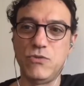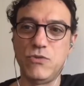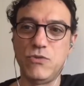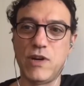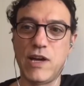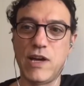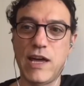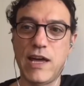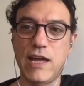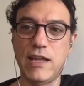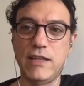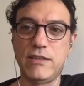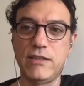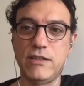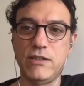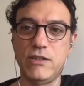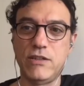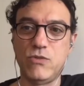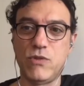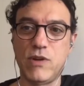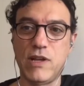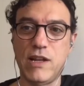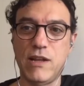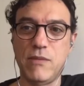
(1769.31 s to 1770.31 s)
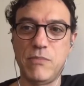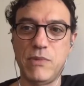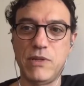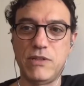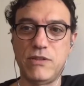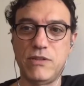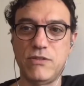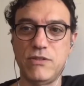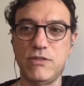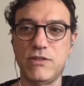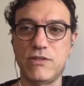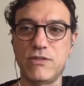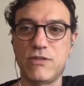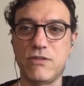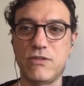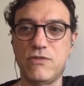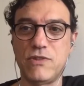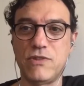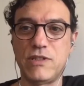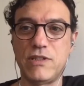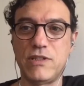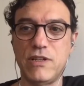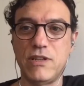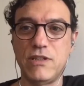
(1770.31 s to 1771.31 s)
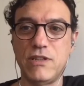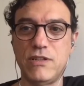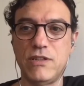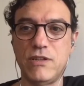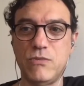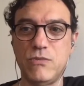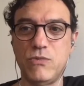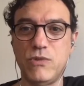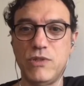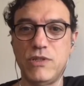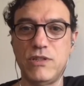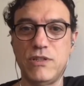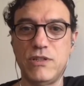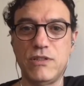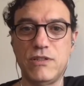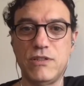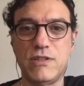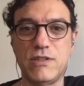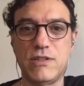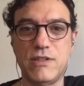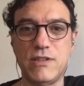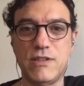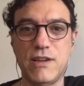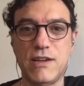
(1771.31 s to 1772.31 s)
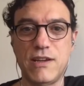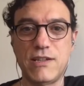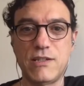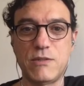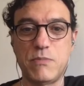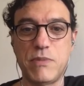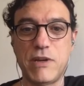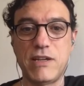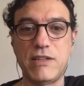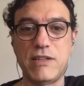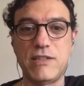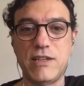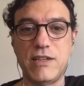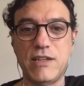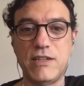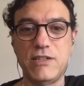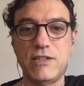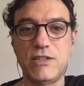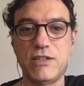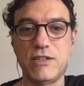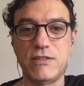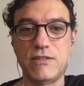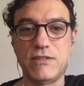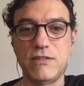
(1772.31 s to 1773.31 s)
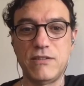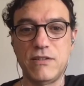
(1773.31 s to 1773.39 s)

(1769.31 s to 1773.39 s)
add a new element to this conversation, which is the expectation.